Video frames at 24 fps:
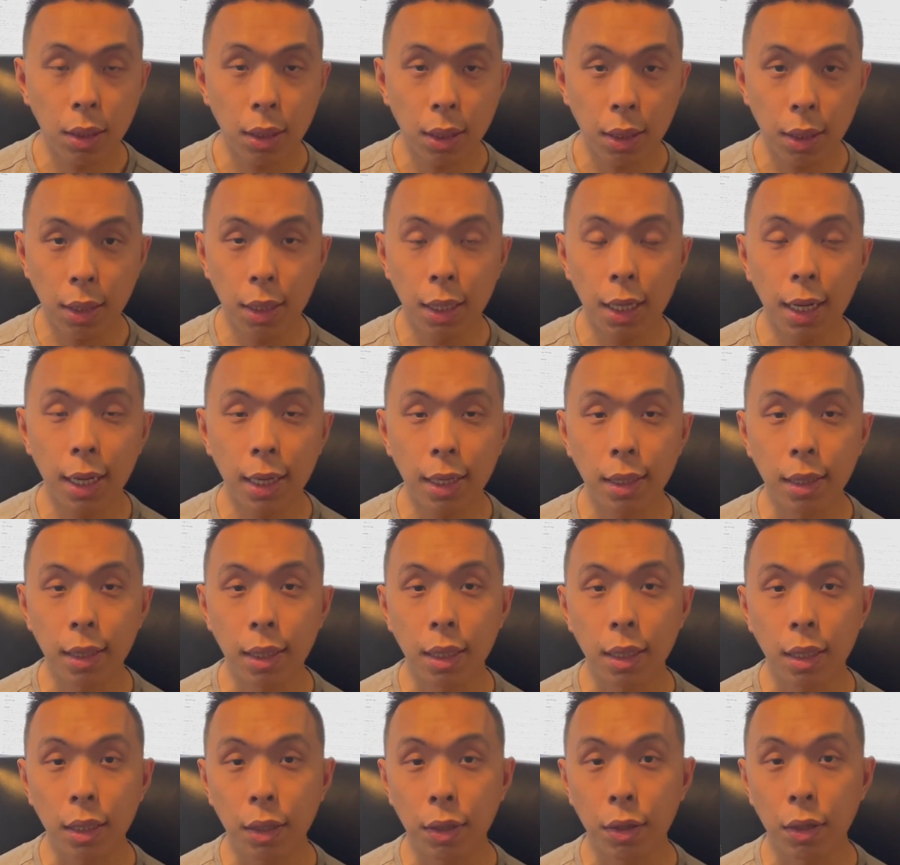then
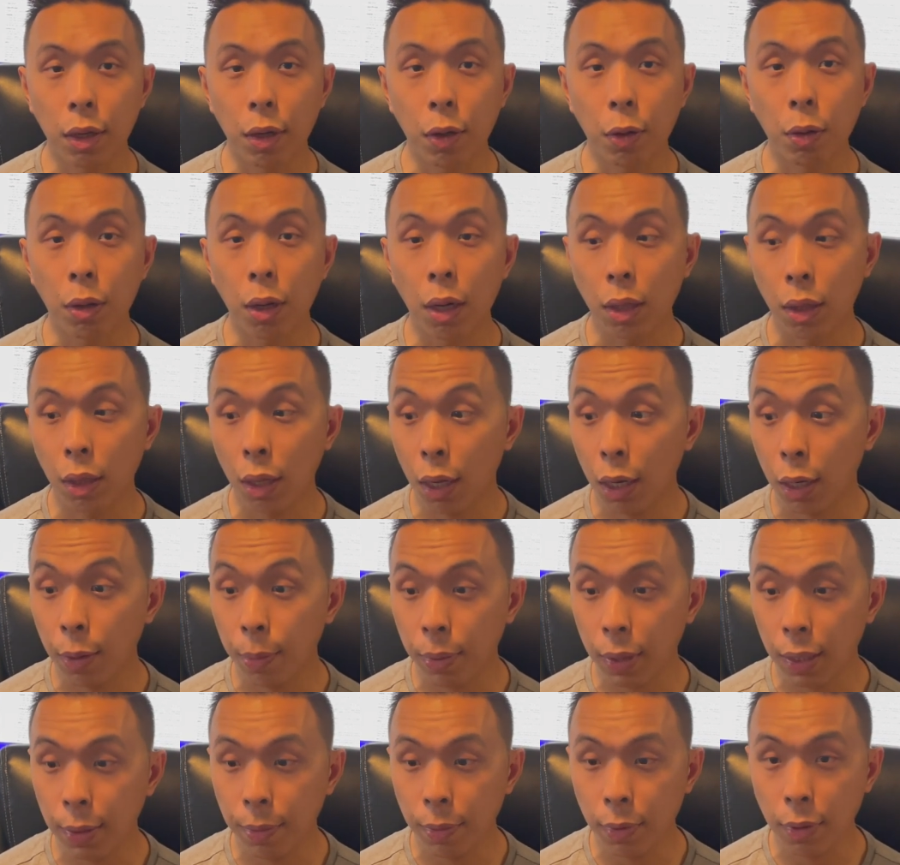a lot of
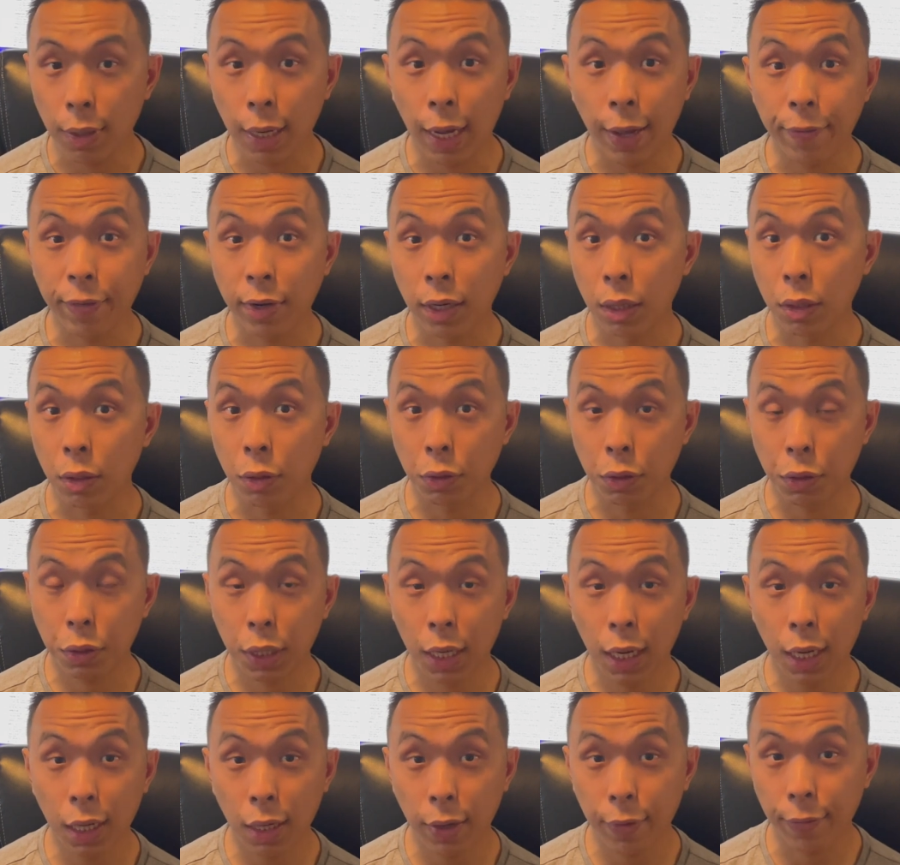people have an
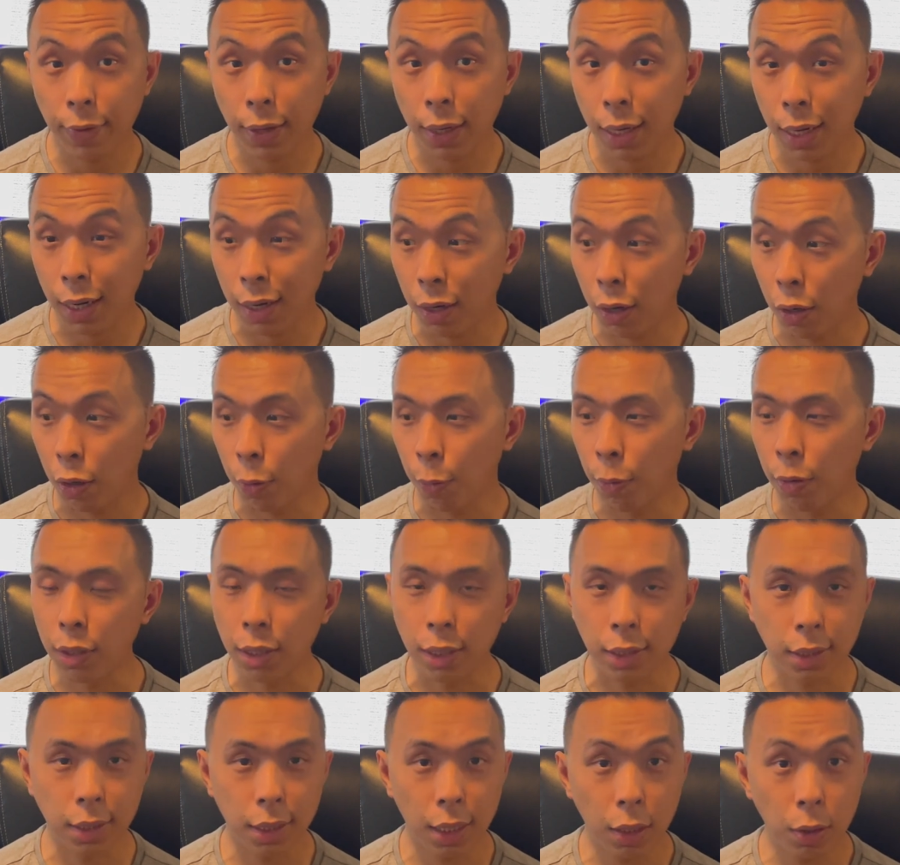understanding of it and are
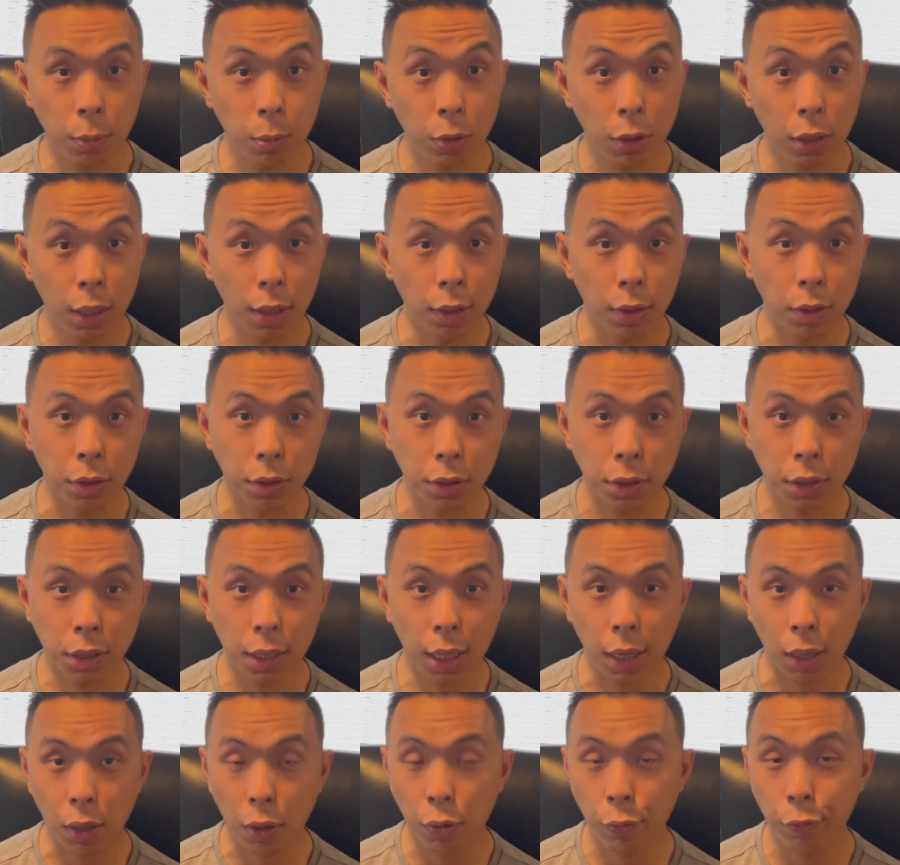willing to help you out on
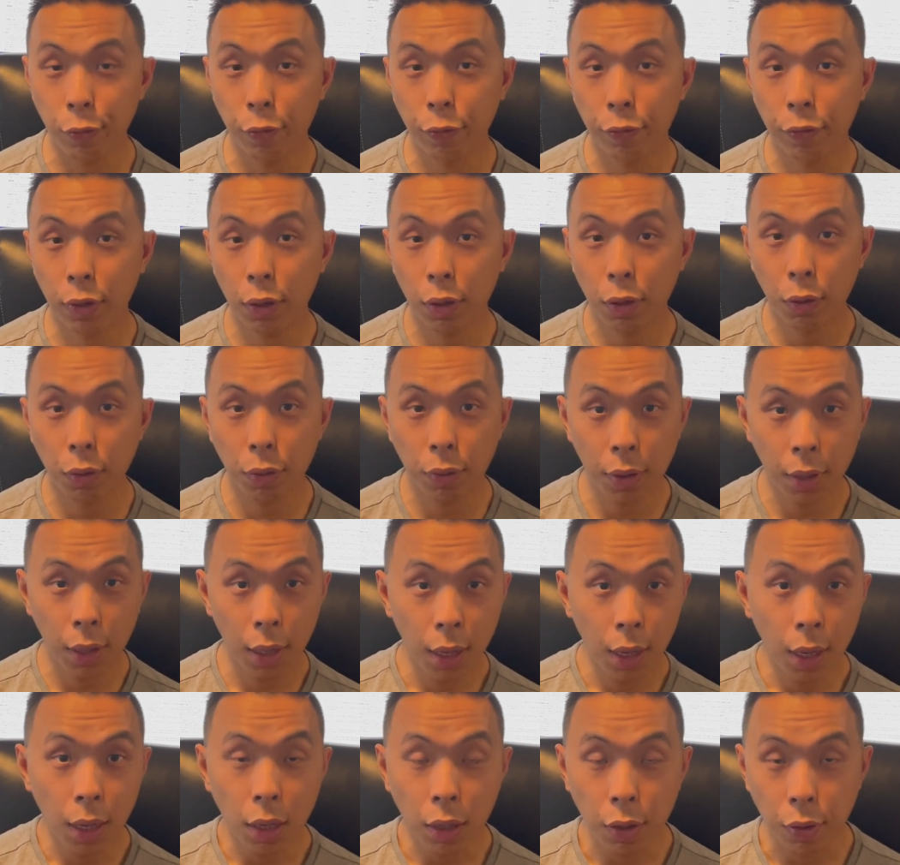Stack Overflow,
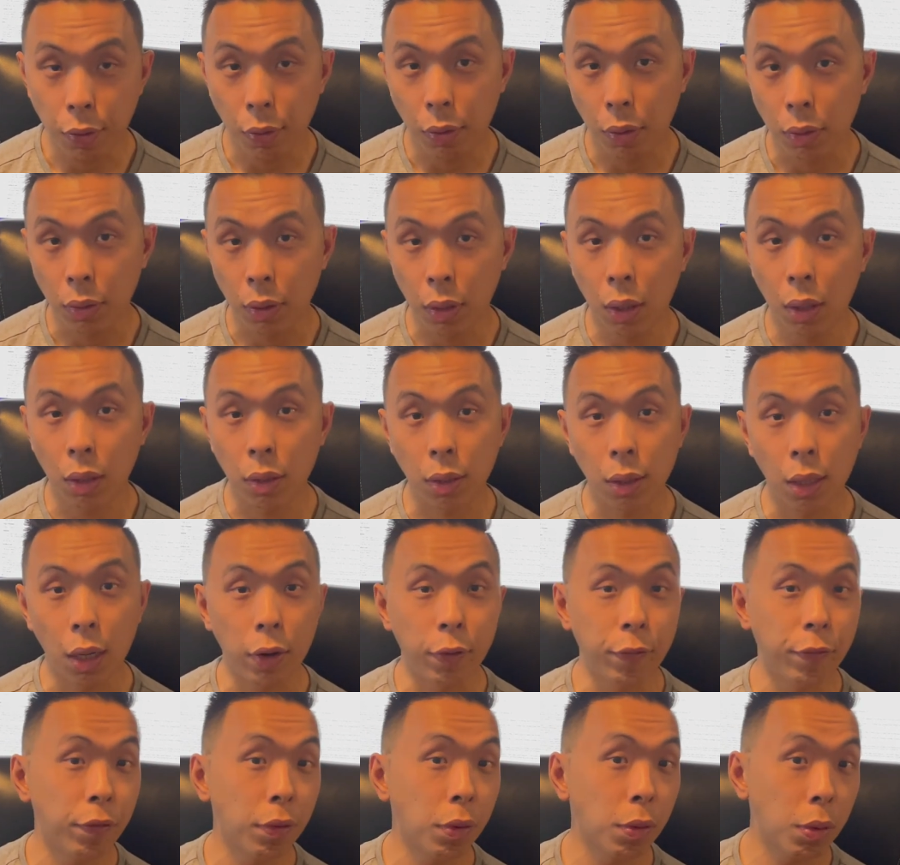on
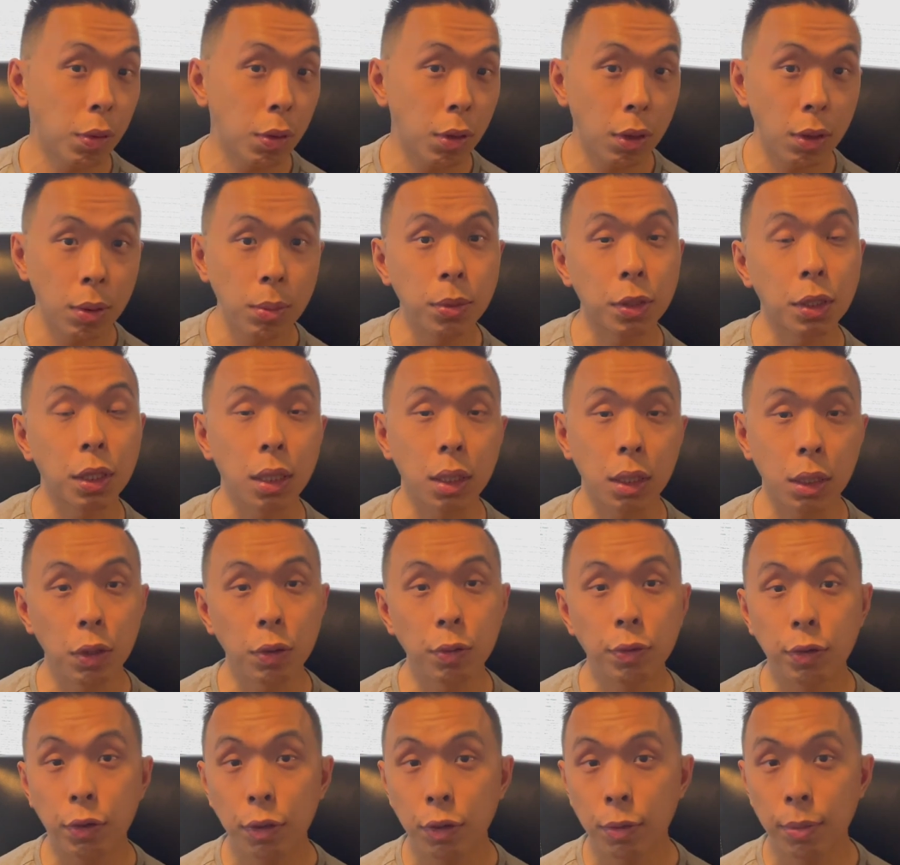online forums, on
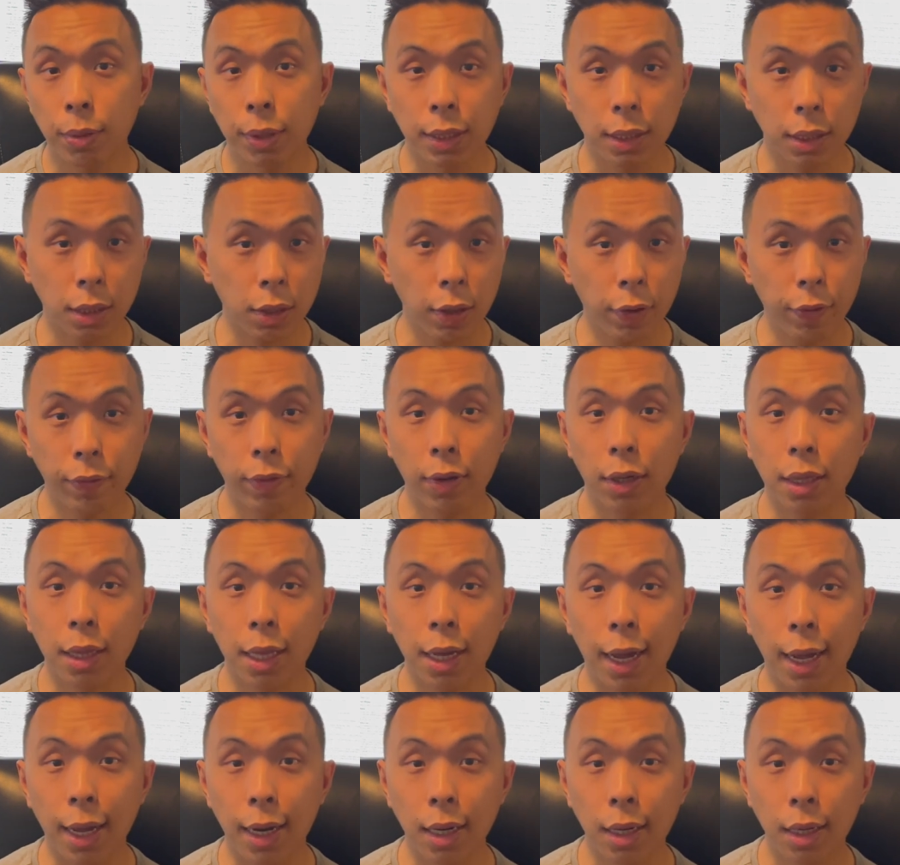YouTube, and stuff like
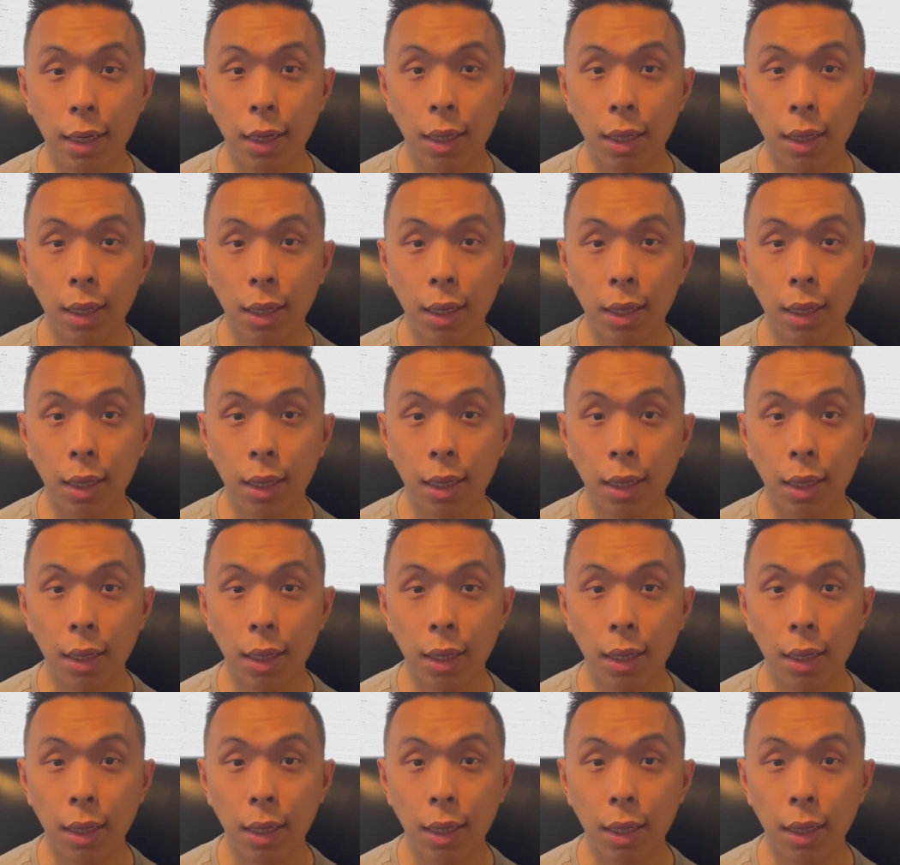that.